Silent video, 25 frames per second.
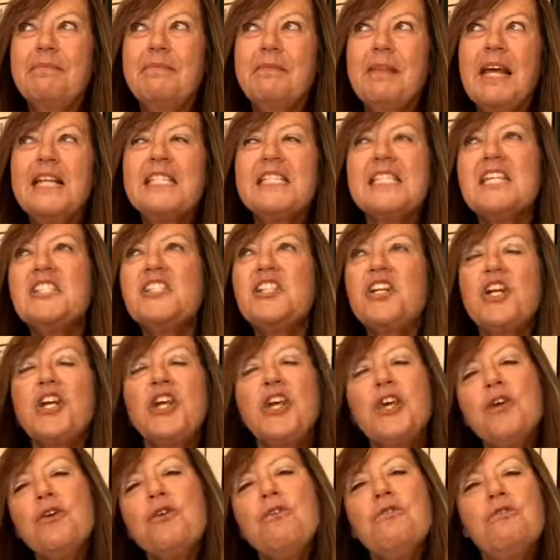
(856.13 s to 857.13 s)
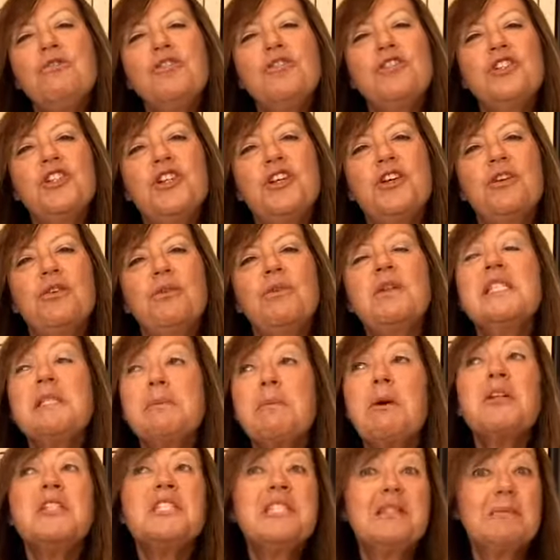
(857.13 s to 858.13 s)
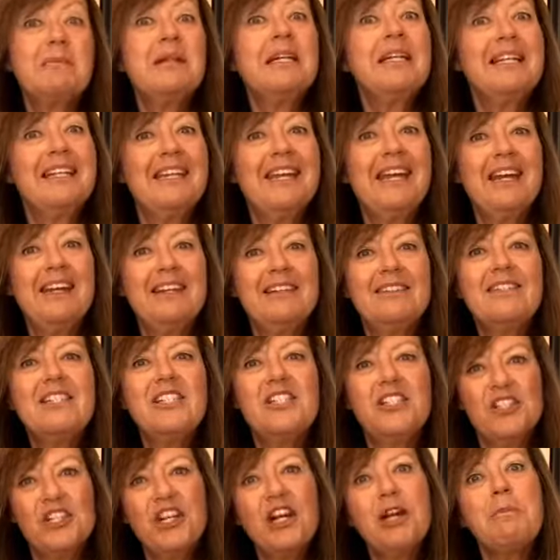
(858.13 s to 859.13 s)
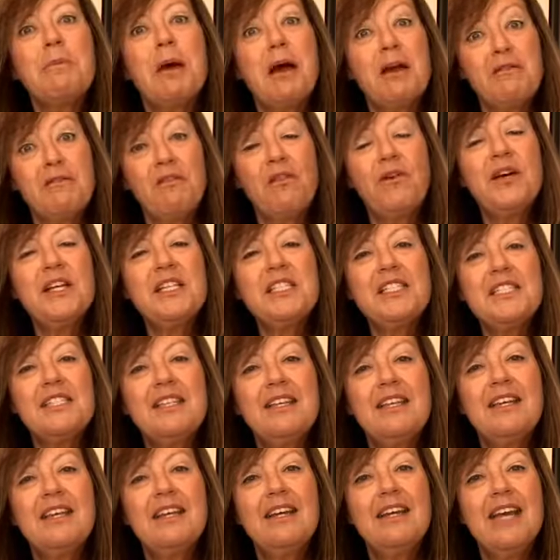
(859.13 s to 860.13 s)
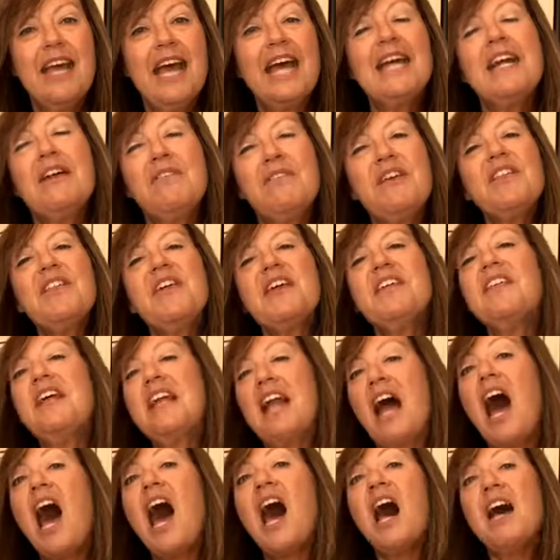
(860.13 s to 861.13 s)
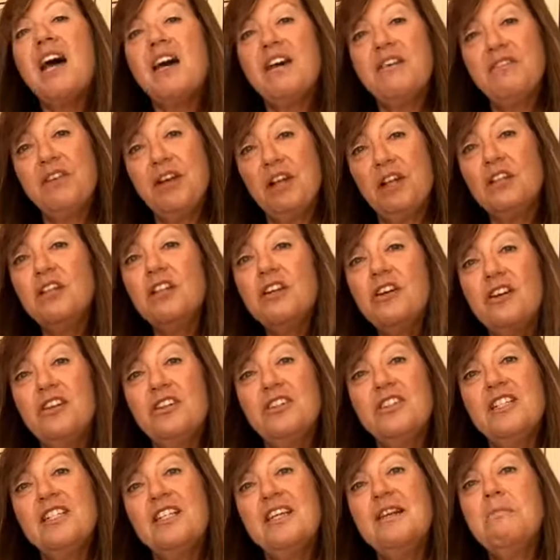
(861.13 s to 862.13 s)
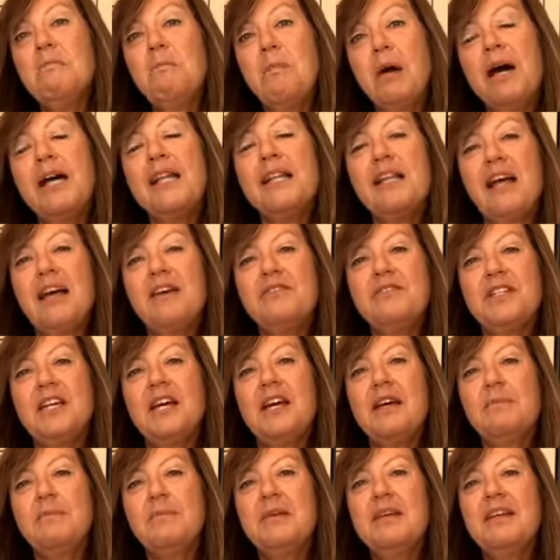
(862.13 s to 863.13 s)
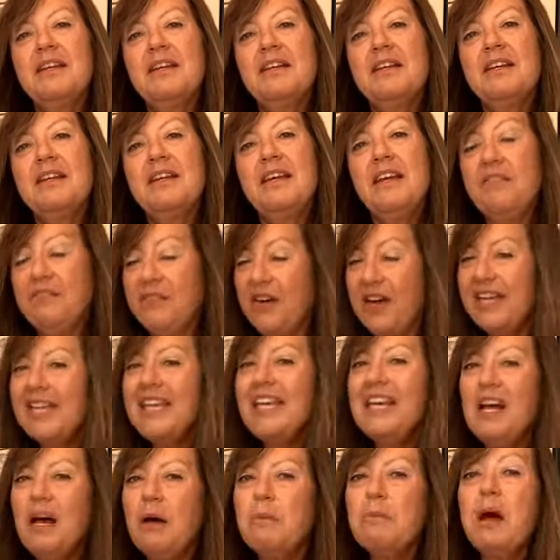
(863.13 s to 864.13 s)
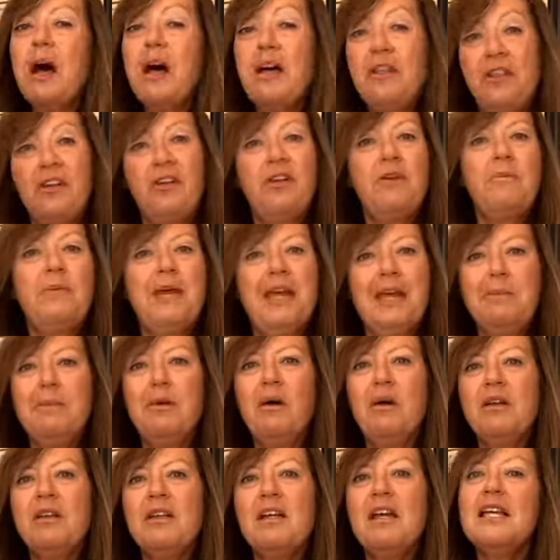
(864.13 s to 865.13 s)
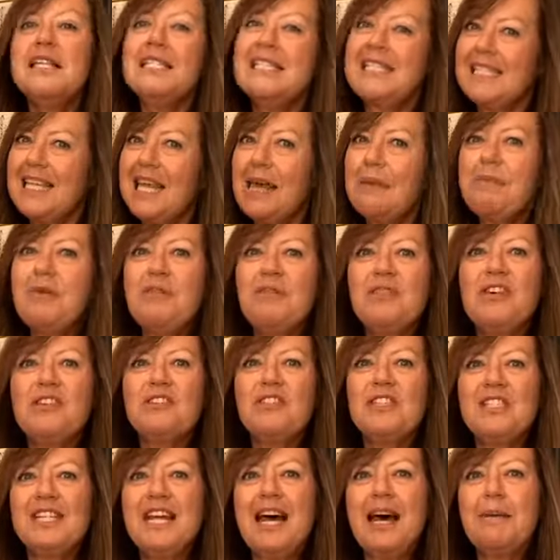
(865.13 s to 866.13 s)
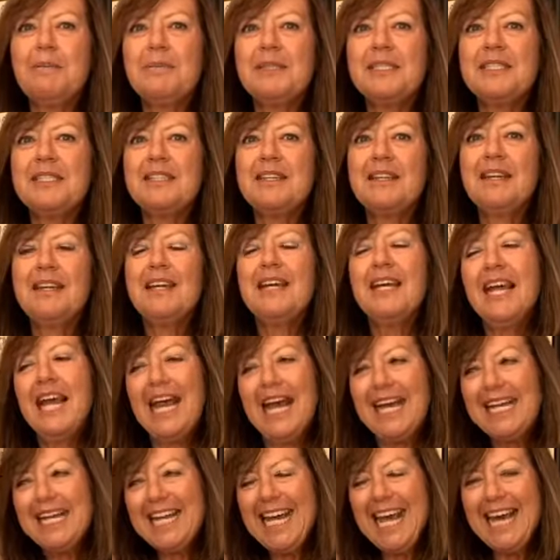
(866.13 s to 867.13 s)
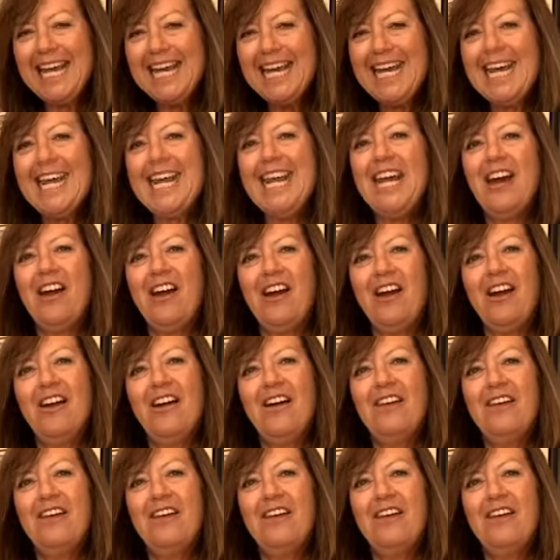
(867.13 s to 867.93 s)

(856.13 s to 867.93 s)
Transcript: and such a huge responsibility to share my voice and everything that I've learned in my lifetime. If I can help other people skip a few steps and get here,